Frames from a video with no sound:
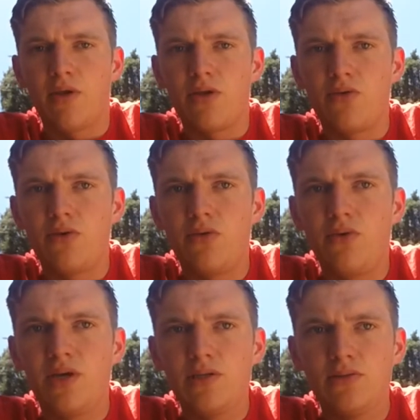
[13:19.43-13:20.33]
You
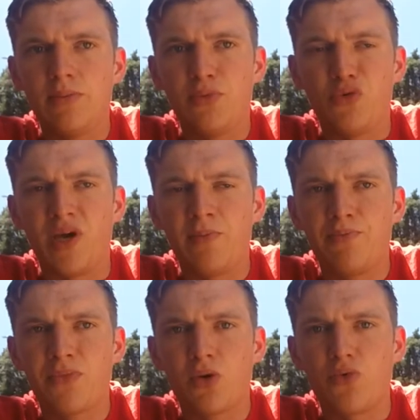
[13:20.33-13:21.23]
get to a point
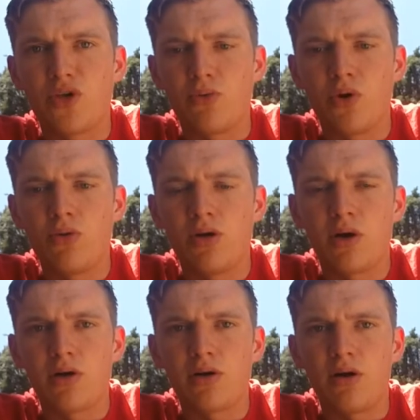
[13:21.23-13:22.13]
where you no
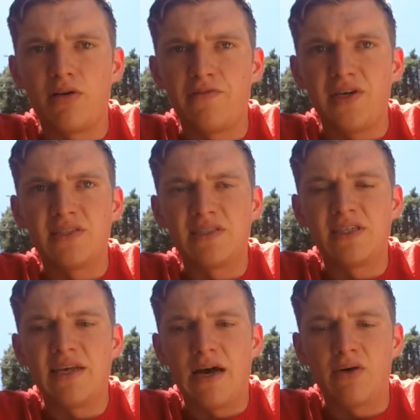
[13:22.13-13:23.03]
longer are invested
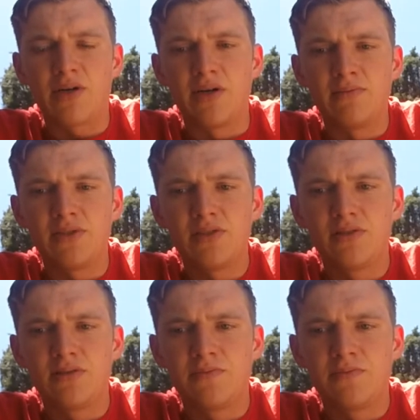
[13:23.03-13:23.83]
in outcomes.